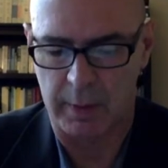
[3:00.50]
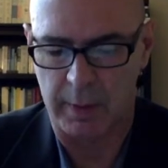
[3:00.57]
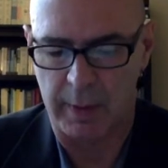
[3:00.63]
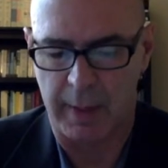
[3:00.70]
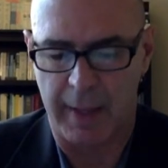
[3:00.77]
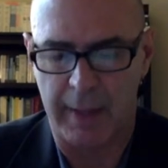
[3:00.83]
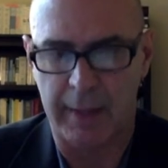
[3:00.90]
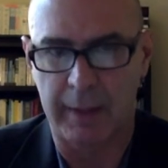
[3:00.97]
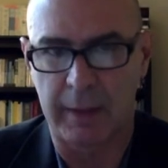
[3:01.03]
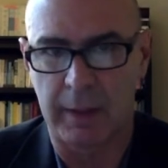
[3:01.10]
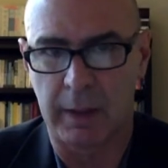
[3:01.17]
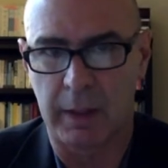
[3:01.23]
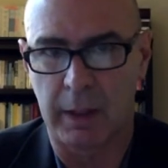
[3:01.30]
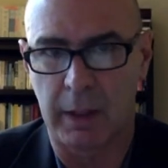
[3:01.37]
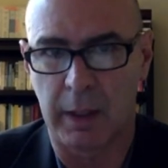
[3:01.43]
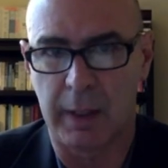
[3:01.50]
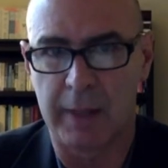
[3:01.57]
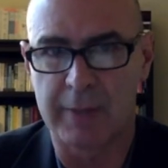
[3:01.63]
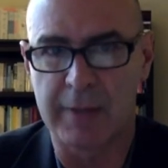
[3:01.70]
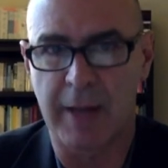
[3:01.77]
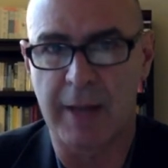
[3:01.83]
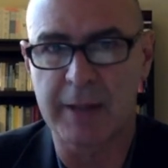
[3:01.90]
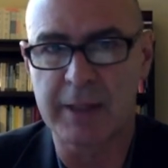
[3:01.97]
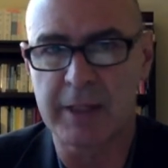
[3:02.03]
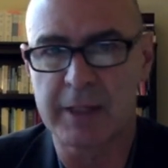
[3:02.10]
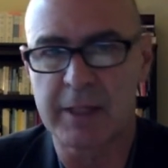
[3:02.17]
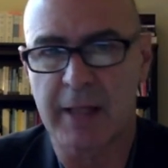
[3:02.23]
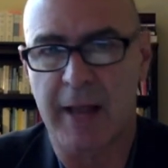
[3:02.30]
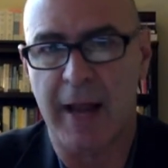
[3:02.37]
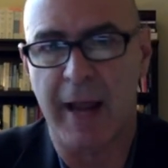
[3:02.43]
that it's not just
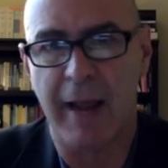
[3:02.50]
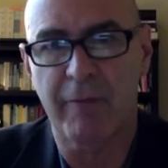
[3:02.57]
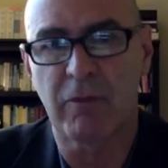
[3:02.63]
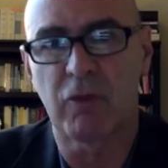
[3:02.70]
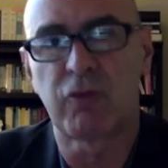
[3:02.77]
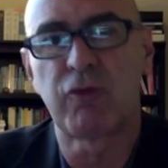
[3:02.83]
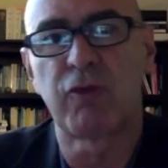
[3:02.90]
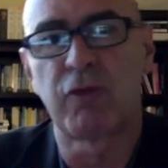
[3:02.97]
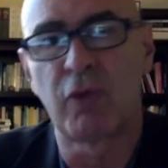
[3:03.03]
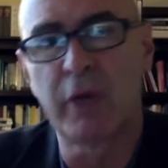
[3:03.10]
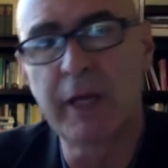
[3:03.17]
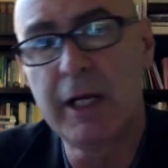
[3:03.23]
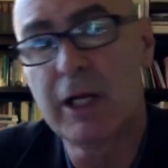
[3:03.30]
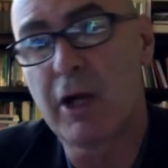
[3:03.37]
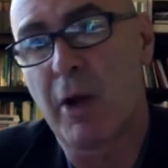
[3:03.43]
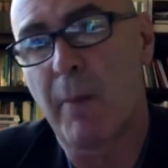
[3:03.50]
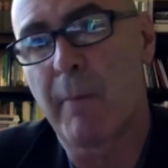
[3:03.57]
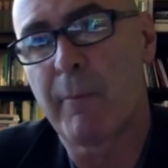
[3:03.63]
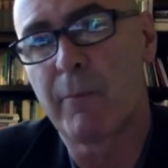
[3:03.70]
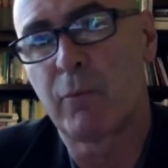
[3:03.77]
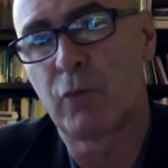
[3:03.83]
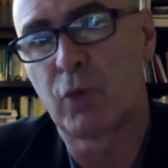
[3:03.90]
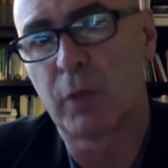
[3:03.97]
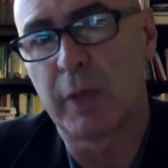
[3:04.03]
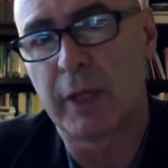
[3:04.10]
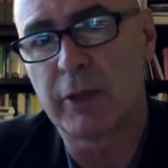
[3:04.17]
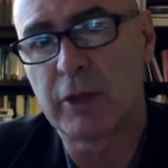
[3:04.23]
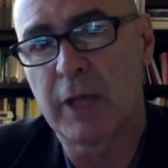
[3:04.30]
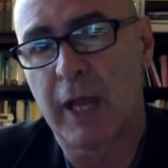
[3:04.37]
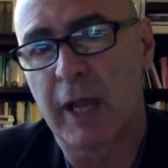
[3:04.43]
that I have a freedom to an
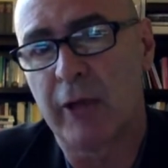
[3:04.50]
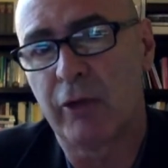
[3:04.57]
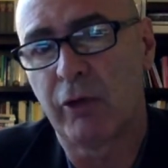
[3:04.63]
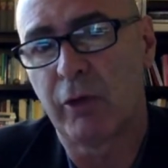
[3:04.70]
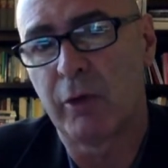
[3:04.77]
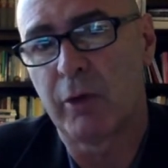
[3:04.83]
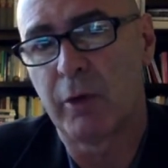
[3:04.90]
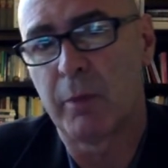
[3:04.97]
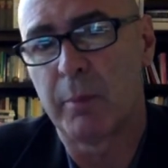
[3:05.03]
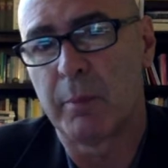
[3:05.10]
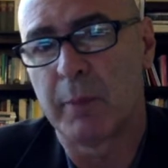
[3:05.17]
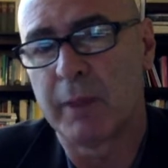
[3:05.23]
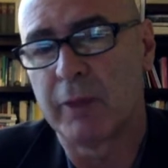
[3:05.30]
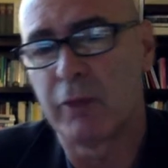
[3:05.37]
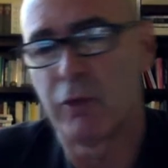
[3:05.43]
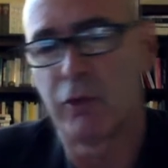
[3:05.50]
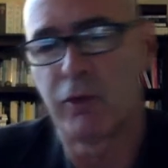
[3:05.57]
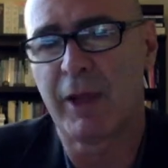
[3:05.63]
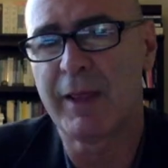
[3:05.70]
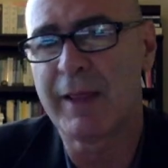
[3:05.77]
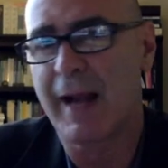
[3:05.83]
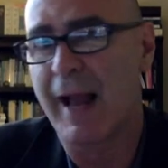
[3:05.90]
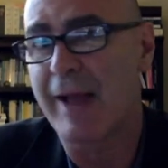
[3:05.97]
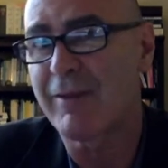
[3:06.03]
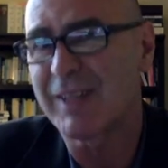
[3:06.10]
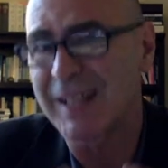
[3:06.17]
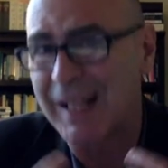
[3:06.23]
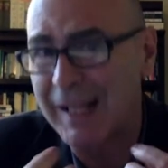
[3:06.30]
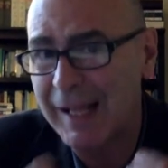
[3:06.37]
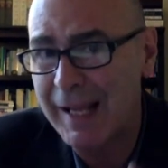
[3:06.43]
education, but to say that I have a
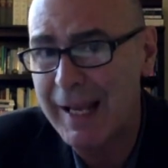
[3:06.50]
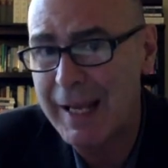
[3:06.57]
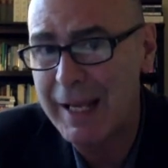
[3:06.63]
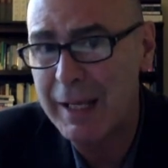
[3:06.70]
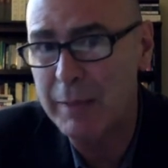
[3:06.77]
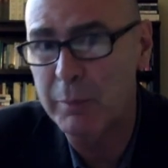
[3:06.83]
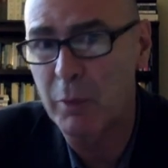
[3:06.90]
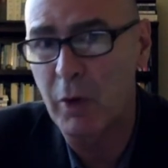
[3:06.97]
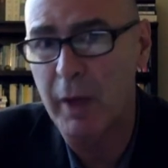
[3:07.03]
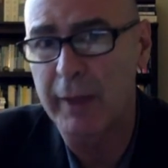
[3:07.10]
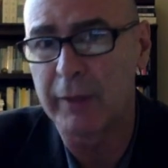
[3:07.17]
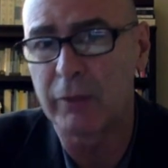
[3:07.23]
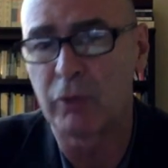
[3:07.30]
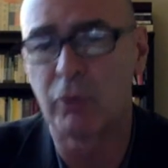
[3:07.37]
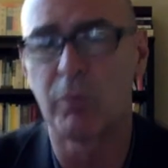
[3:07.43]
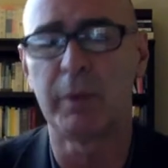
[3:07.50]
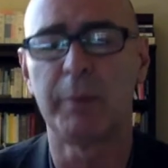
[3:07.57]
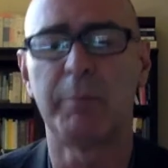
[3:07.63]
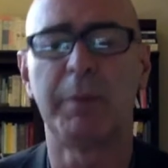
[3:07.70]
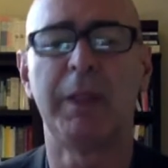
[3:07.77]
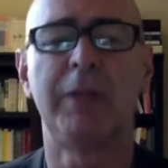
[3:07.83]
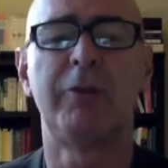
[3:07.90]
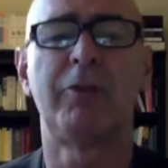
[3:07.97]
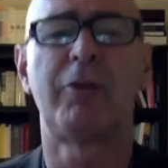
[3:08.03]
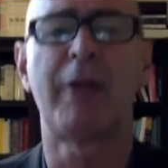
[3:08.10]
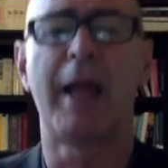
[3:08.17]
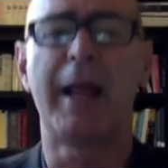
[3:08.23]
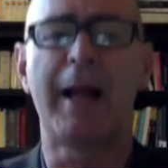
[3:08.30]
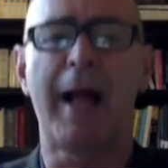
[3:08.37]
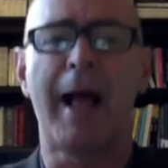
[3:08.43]
claim right to it means
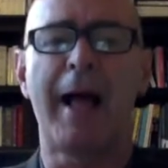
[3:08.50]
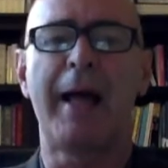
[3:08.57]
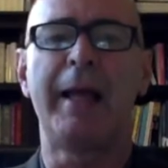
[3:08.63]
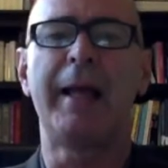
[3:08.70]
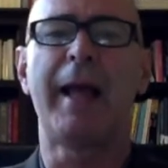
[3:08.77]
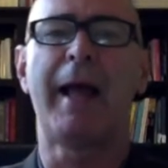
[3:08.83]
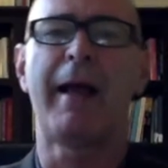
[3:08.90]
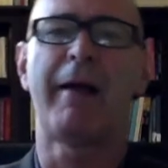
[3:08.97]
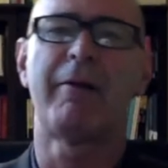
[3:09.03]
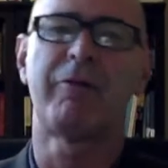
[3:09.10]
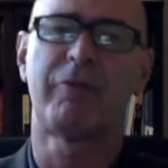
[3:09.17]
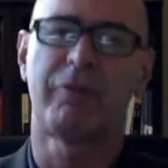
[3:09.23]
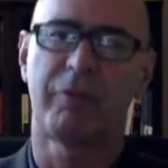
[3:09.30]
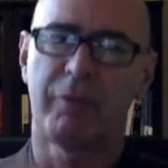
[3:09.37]
that I have